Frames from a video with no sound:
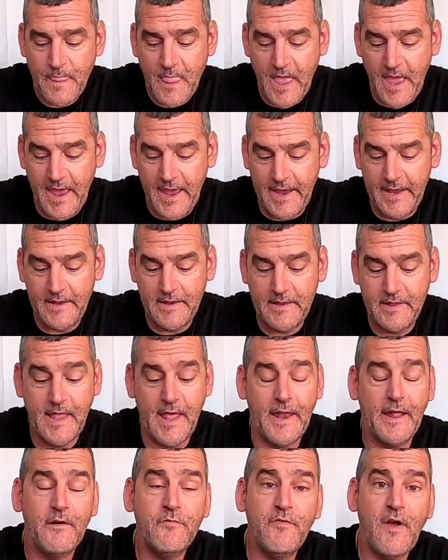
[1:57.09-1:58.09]
and
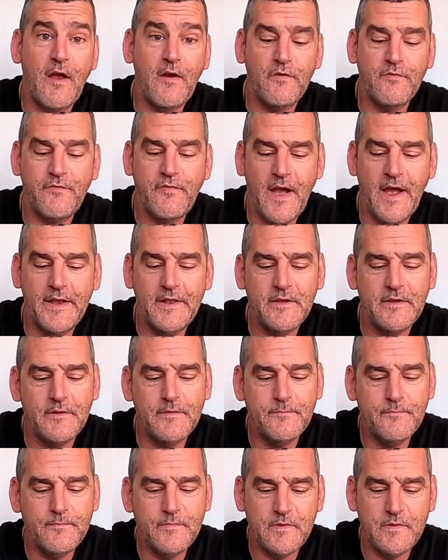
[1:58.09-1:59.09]
then I'll verify
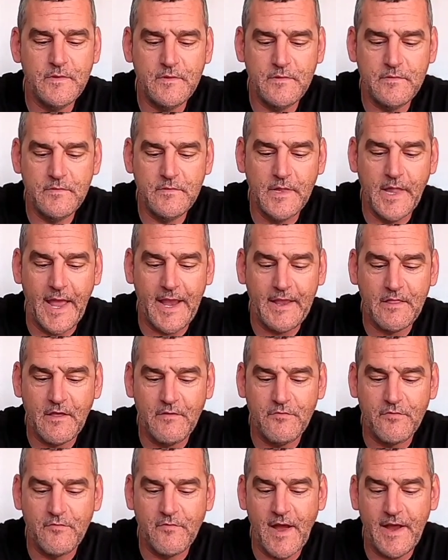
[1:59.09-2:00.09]
the length
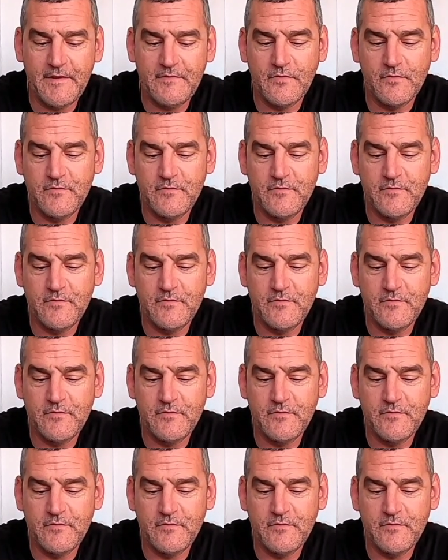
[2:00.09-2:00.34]
of it, right?